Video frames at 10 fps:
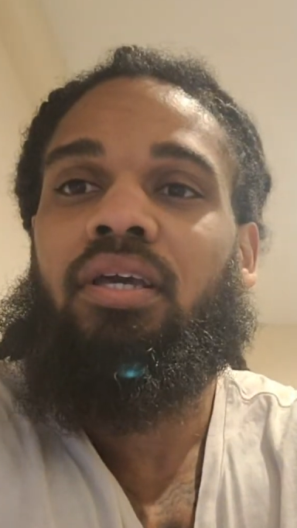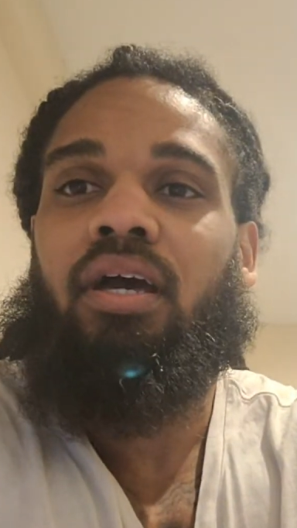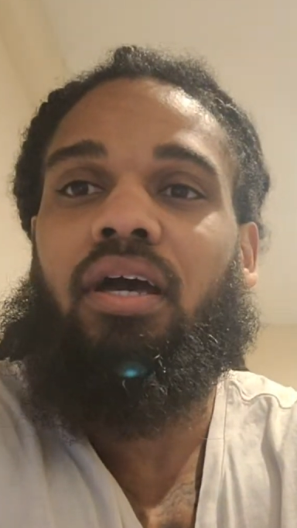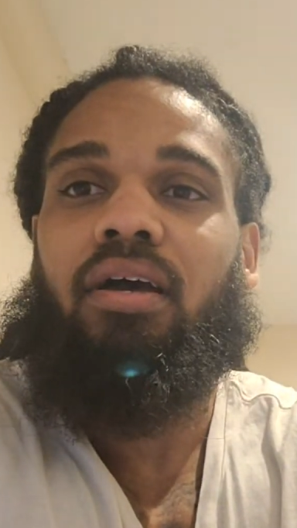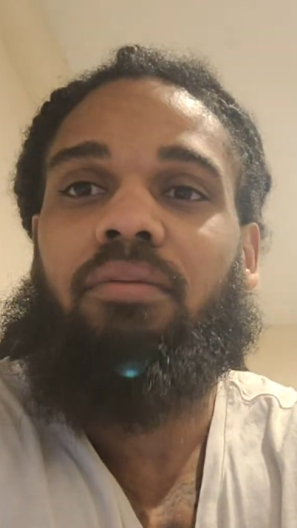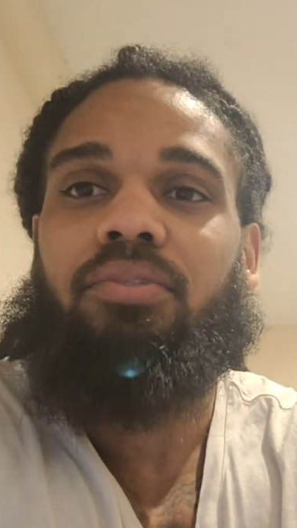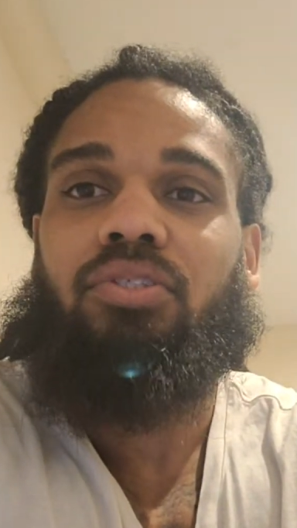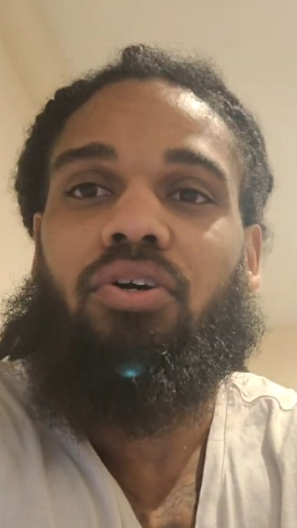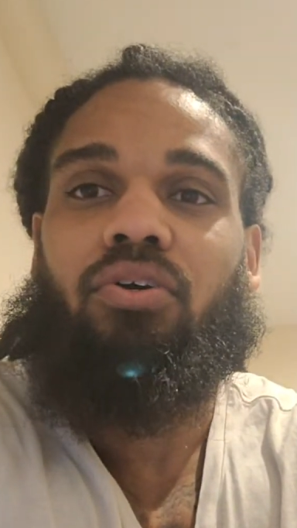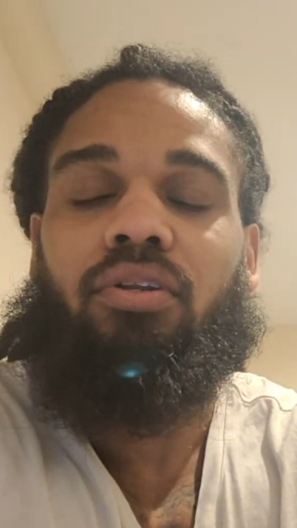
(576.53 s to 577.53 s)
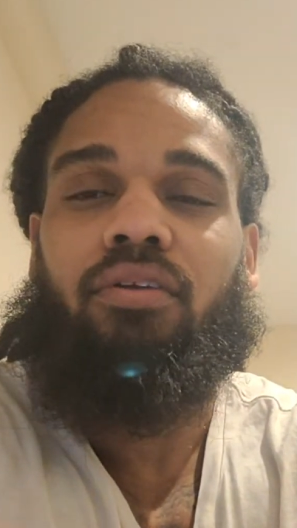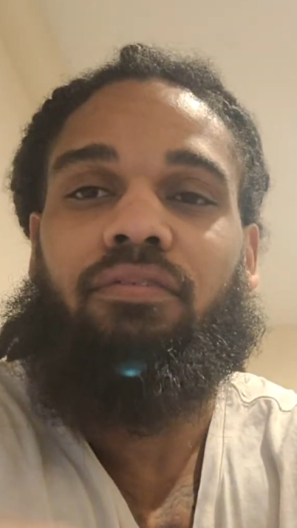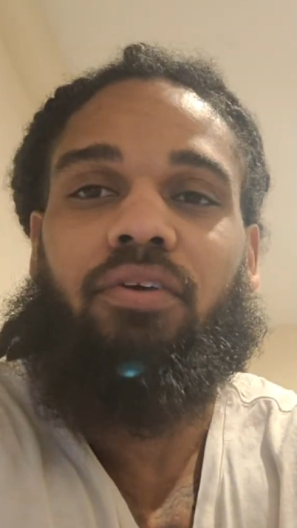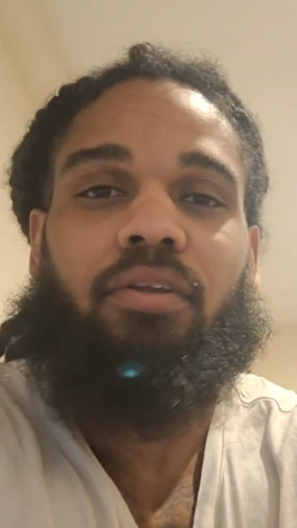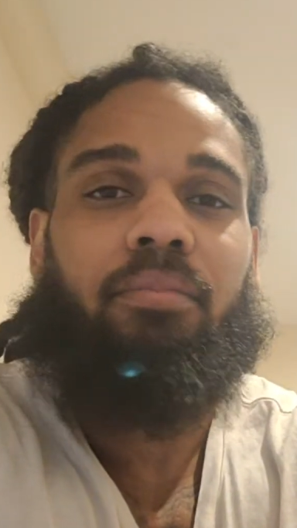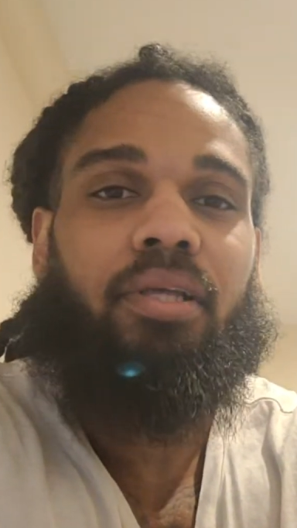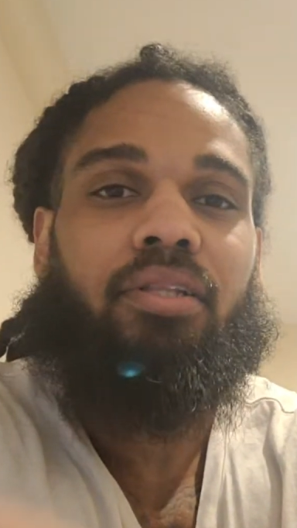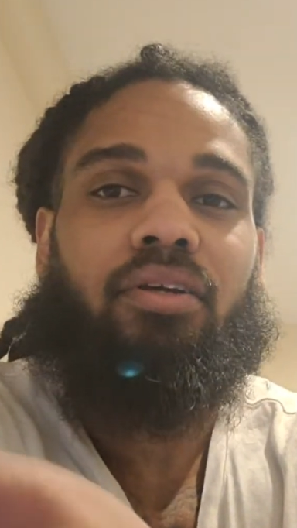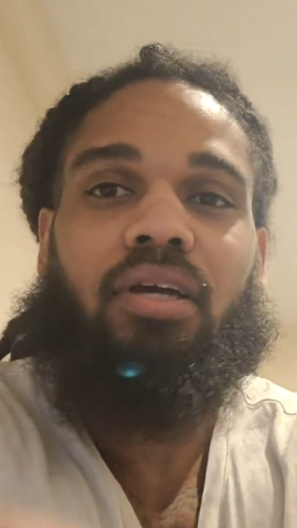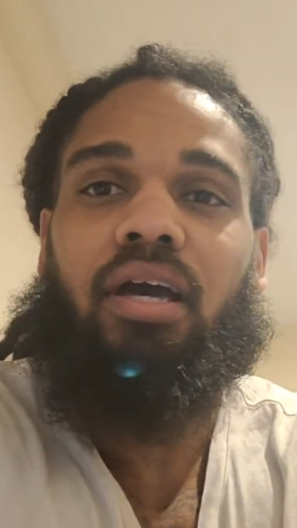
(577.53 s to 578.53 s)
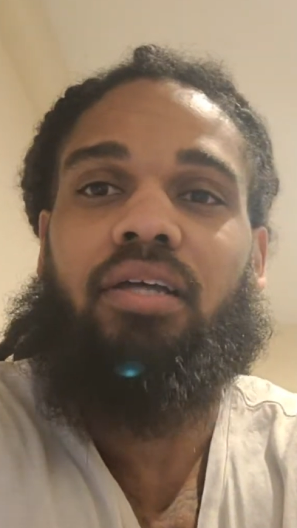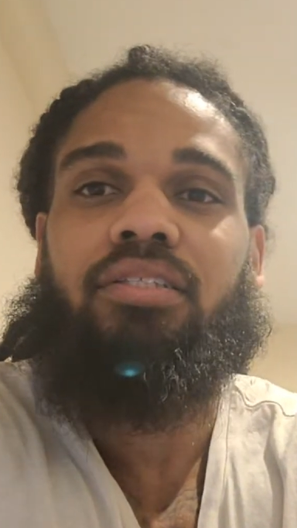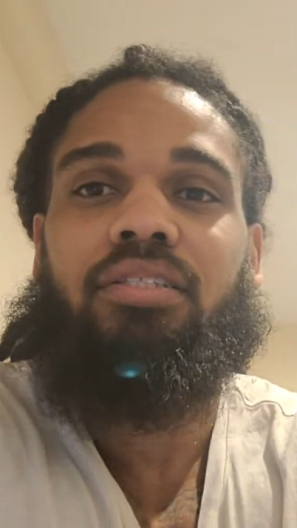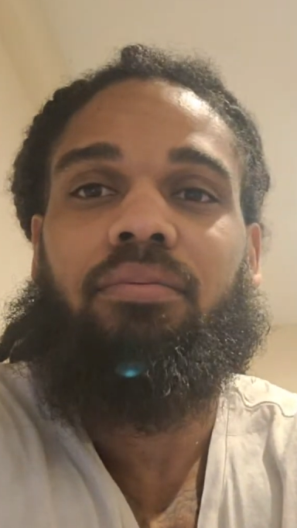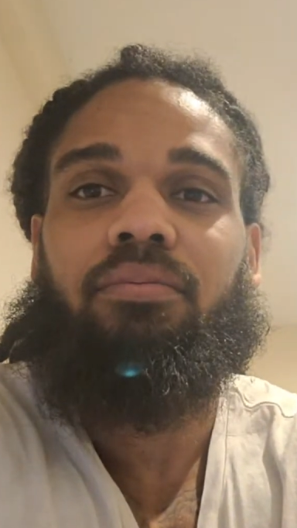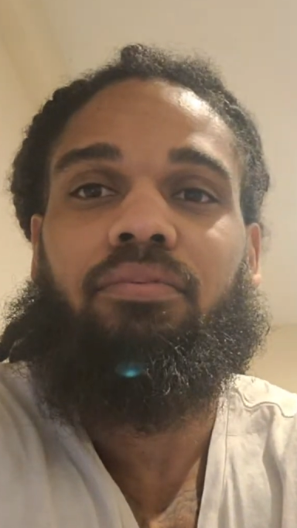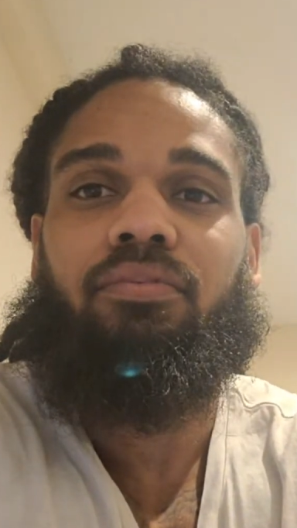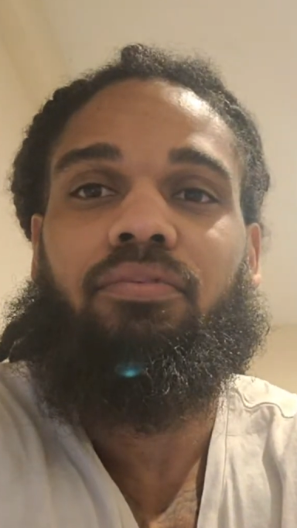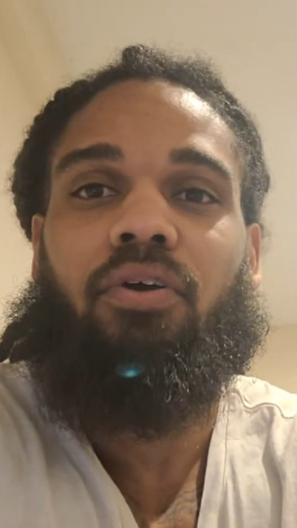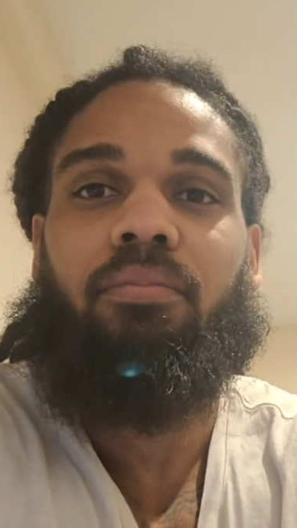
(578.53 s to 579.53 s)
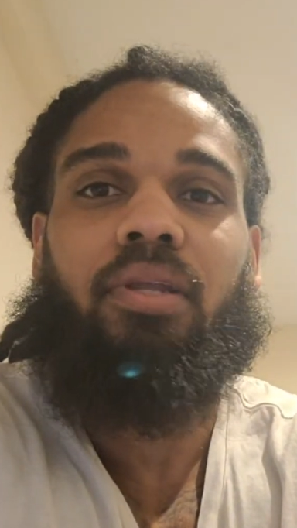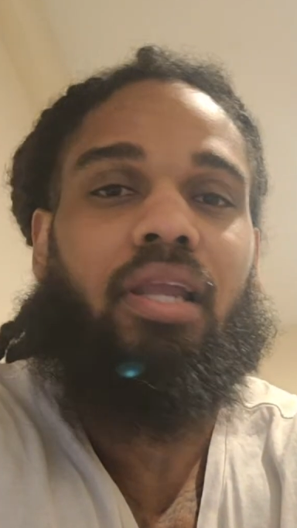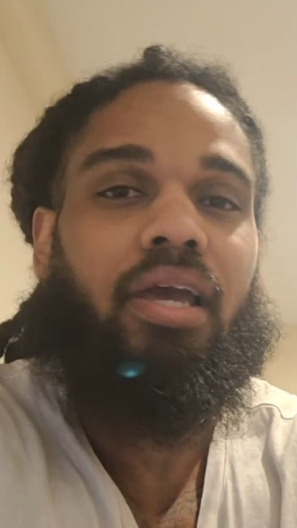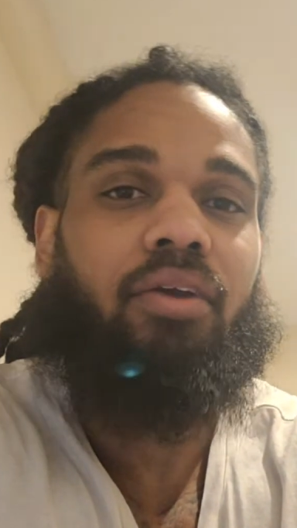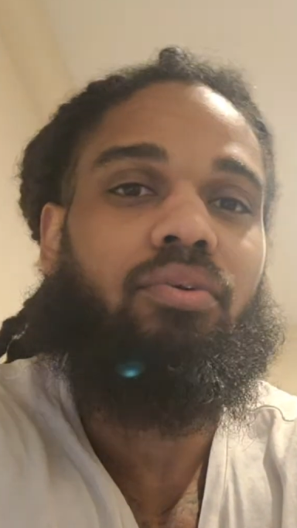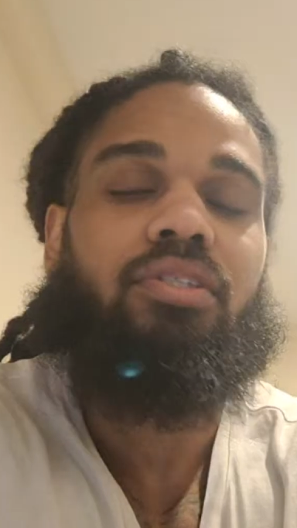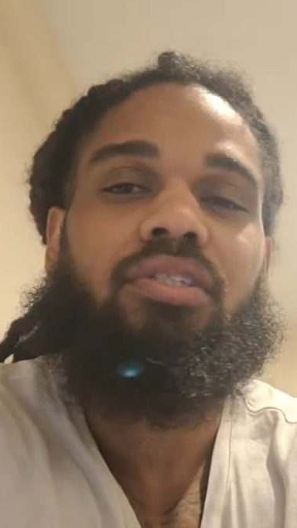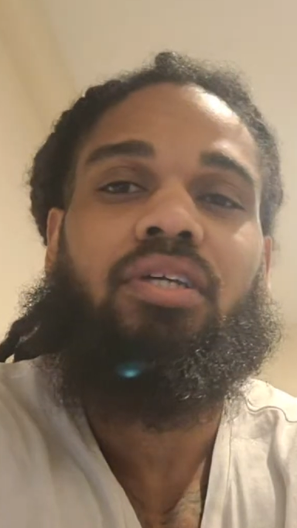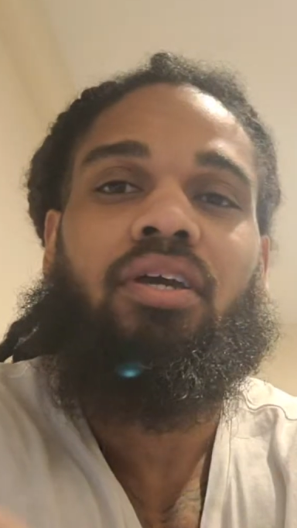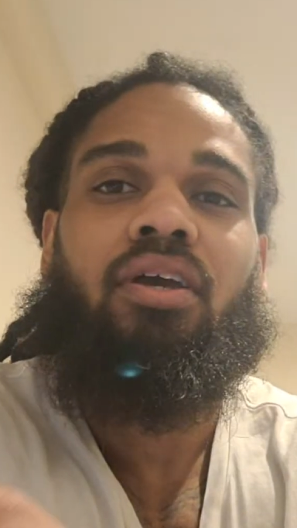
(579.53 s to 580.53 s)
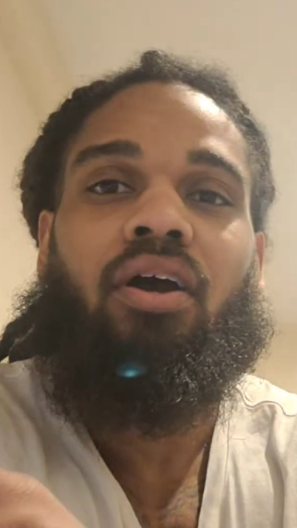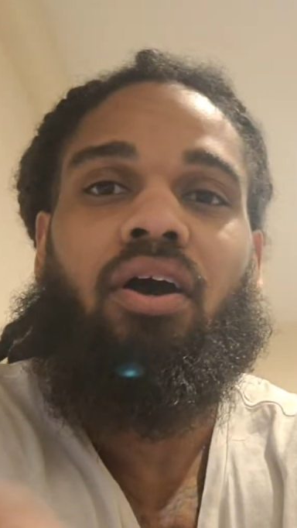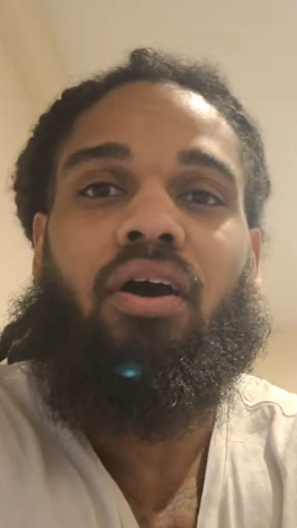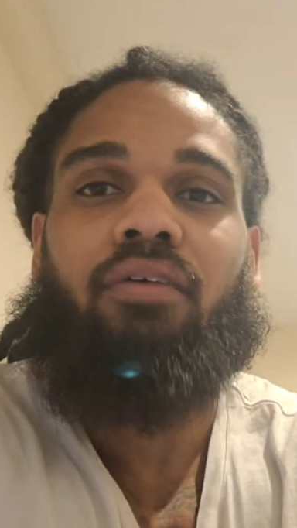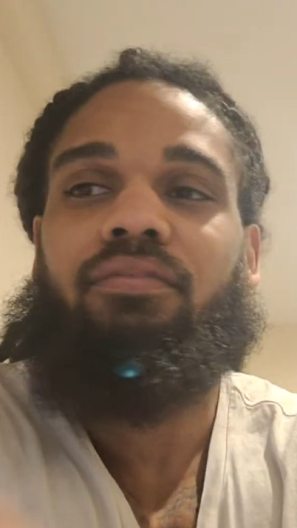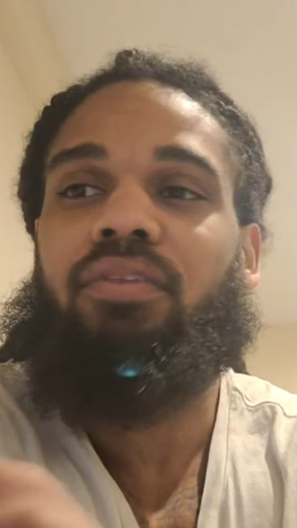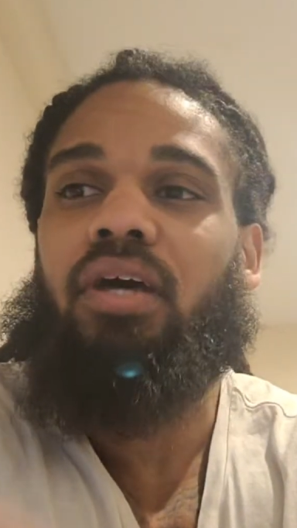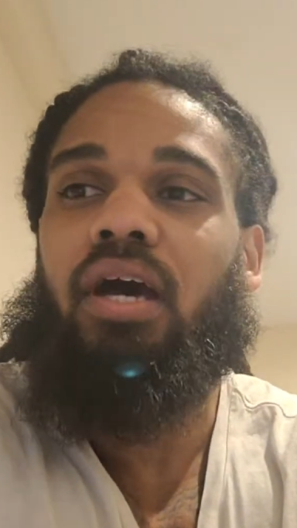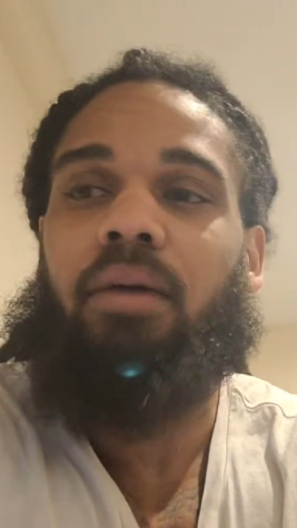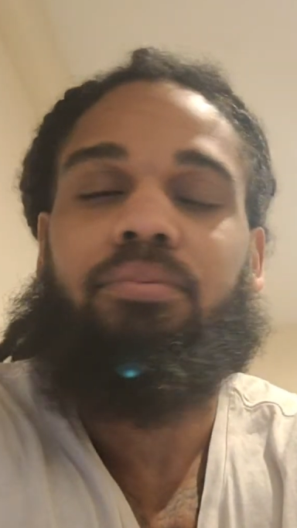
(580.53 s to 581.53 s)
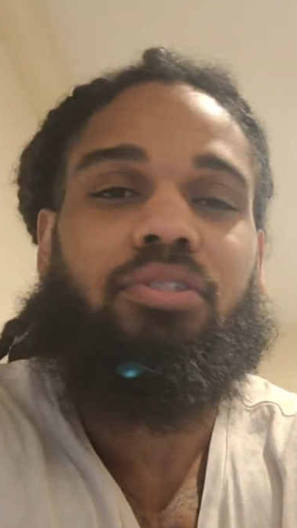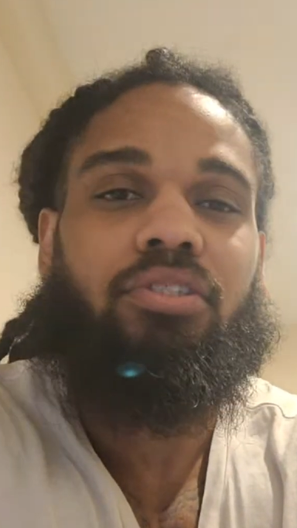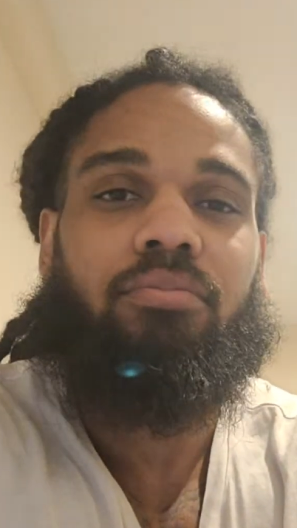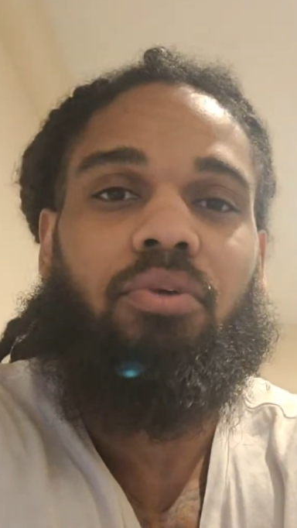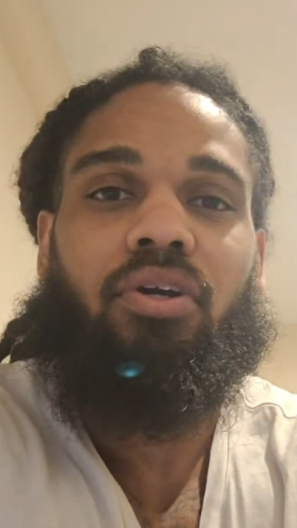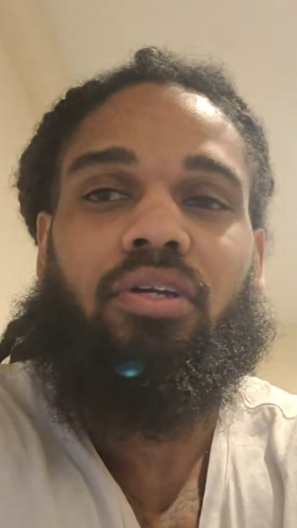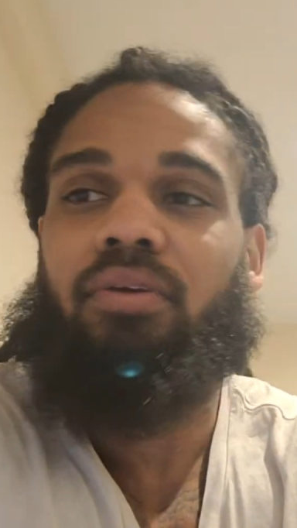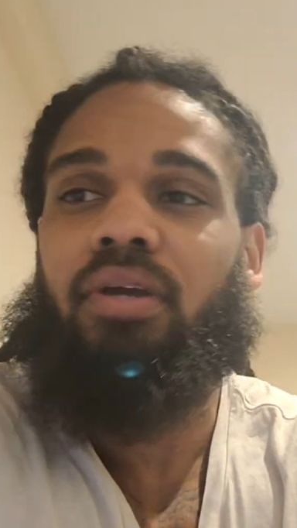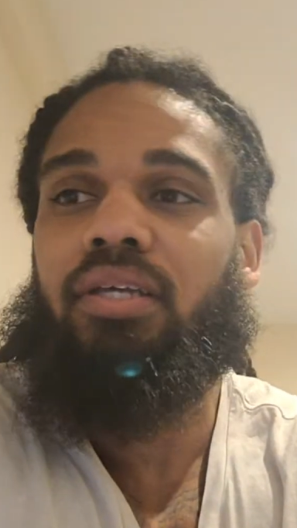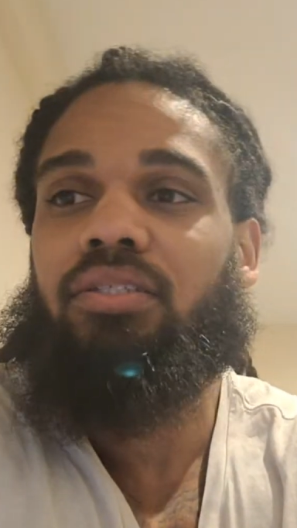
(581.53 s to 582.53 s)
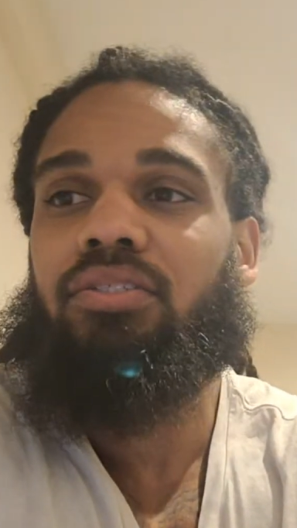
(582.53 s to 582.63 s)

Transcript: So the fundamental concept form the language of the options market, right?